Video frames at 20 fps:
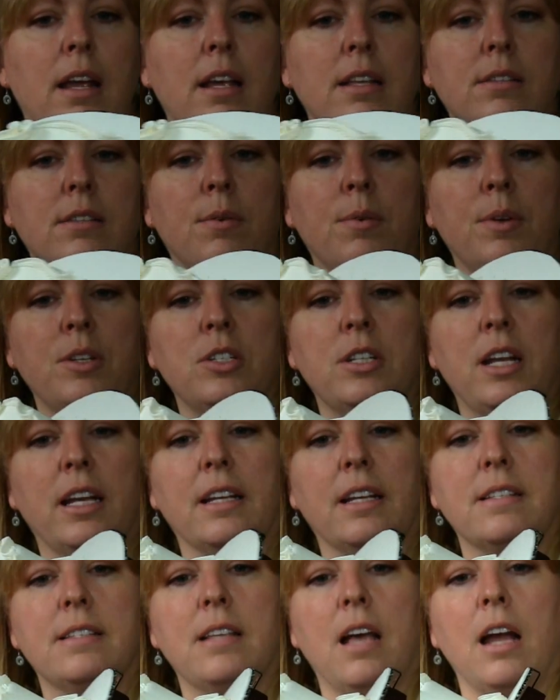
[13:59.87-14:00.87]
So I want you to take
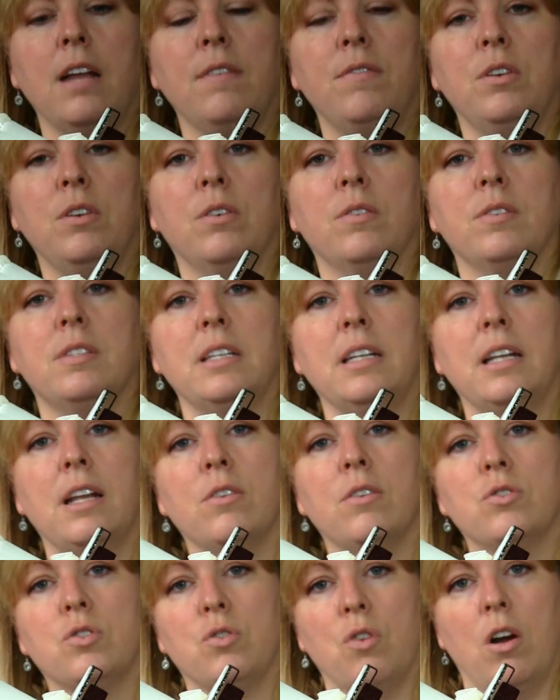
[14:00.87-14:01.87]
a side view of seeing
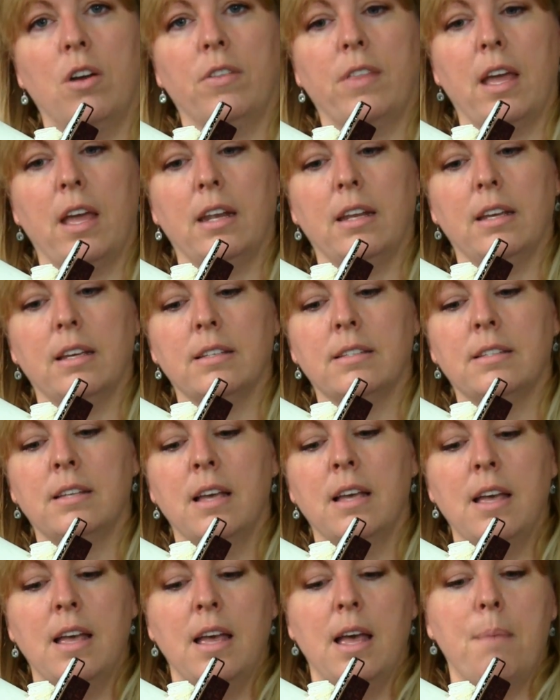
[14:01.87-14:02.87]
how strong that is.
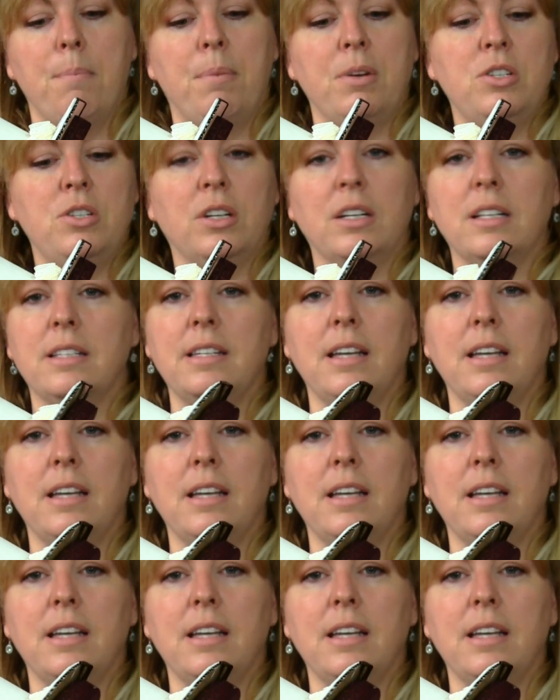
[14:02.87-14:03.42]
But you can